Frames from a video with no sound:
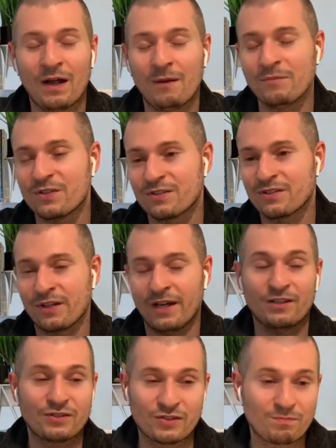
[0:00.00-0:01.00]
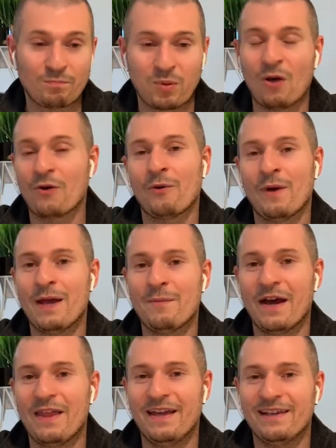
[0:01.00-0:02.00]
just like blown away
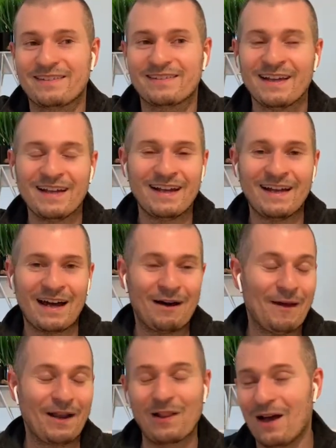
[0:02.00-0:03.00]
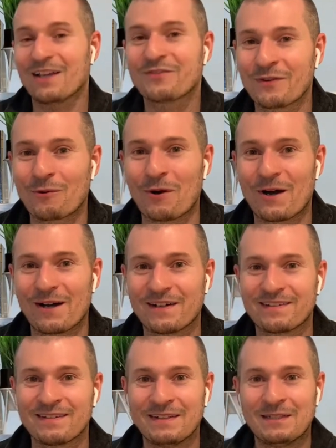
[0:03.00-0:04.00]
by this. I'm at a loss for
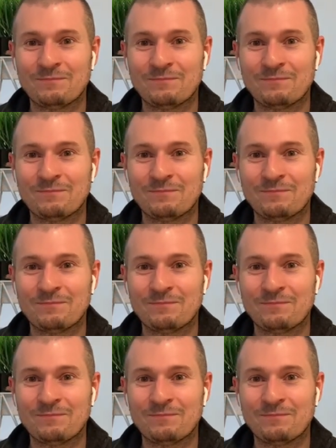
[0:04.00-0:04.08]
words.